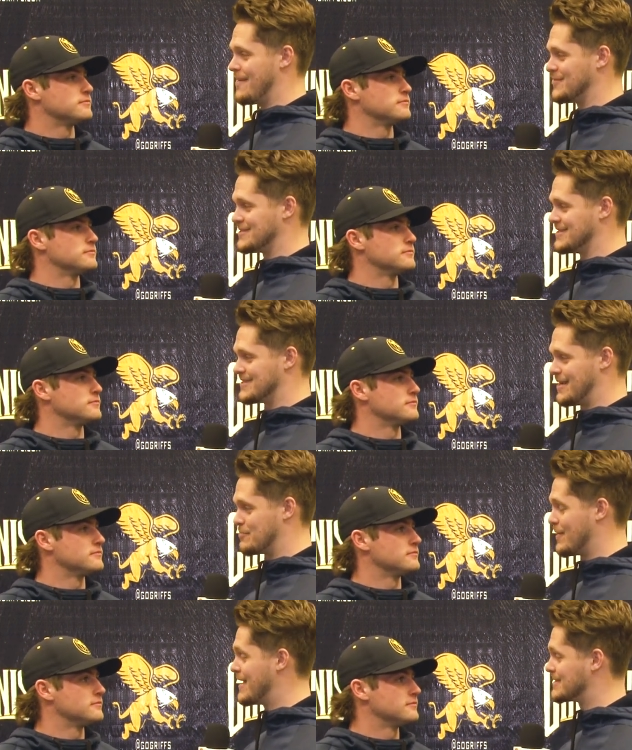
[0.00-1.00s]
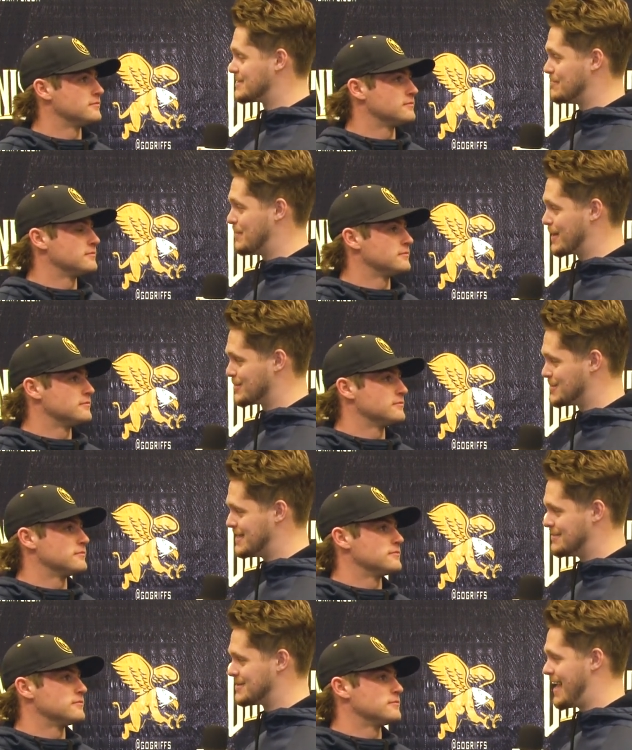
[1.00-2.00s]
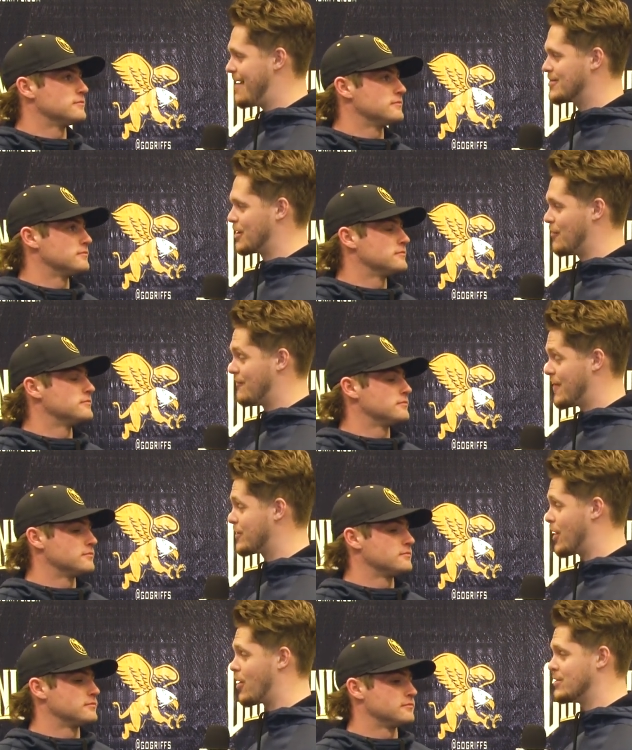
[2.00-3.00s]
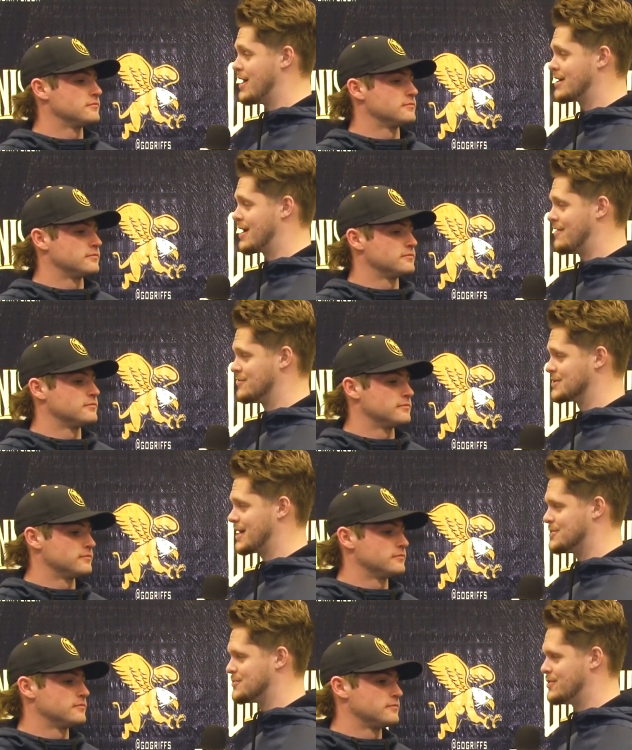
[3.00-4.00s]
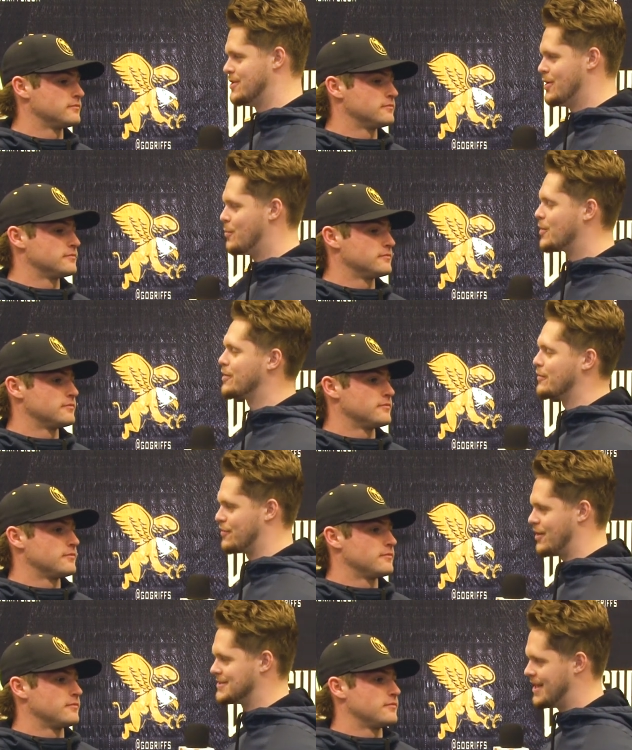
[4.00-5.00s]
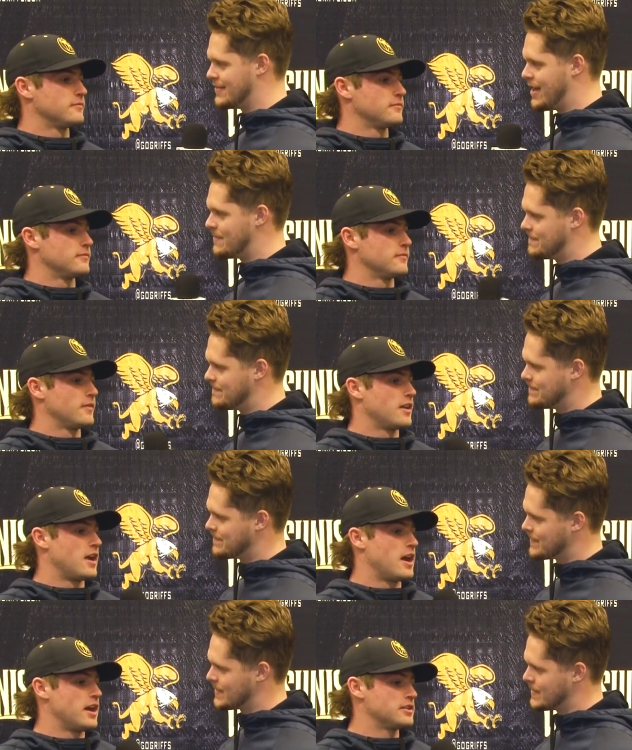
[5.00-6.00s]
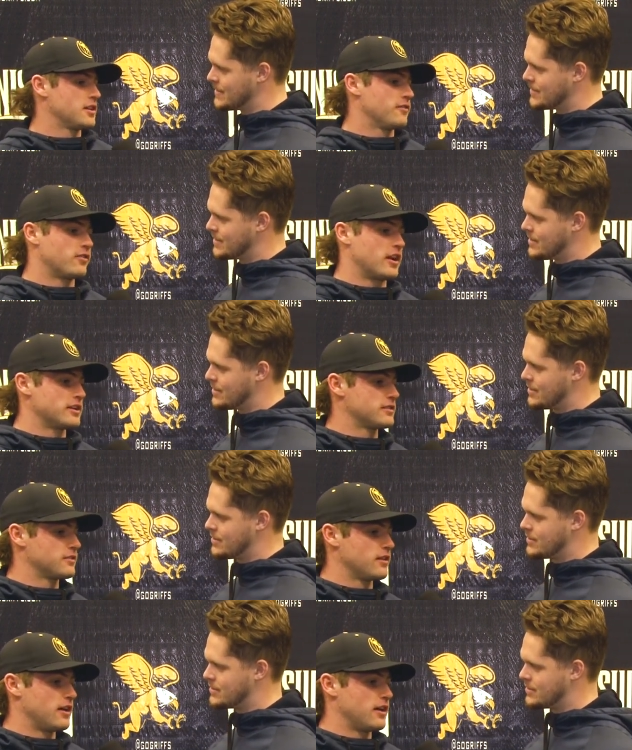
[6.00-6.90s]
Speaker 1: emphasis on playing some bigger teams and having a very hard non conference schedule. What are your thoughts on that?
Speaker 2: Uh, it's good for us,